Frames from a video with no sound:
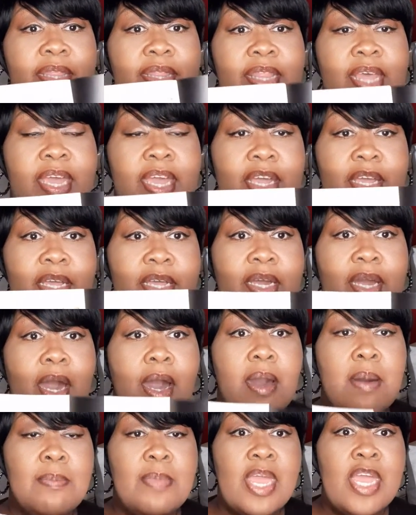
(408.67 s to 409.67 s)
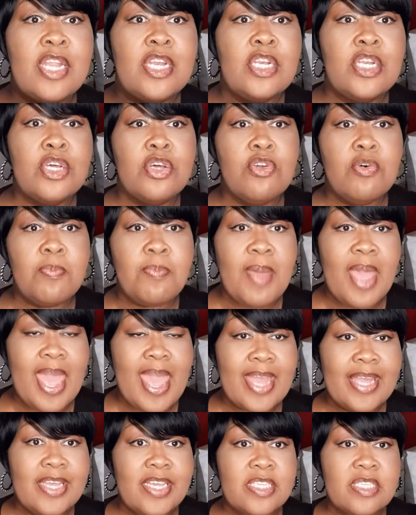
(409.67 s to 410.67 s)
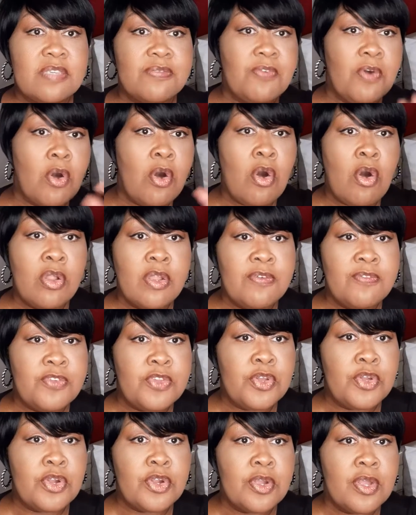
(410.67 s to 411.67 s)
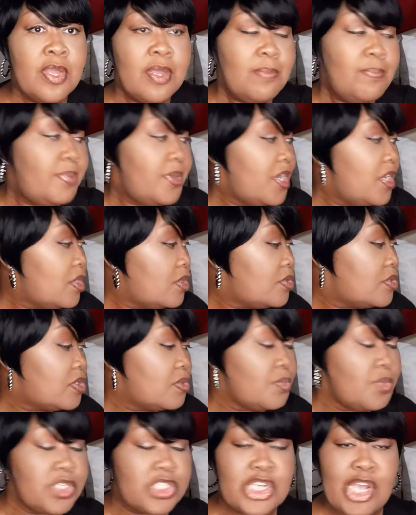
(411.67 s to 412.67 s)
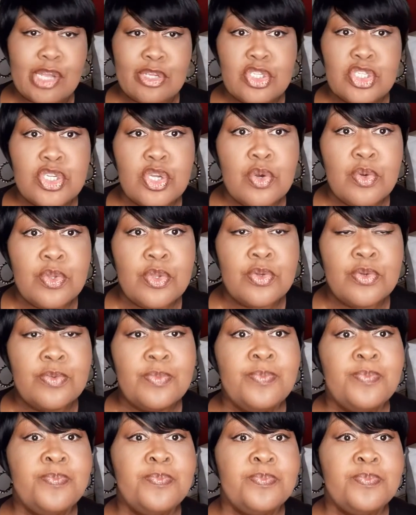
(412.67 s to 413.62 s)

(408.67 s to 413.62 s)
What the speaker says: They come in little packets for all of your pills, which I'll show you.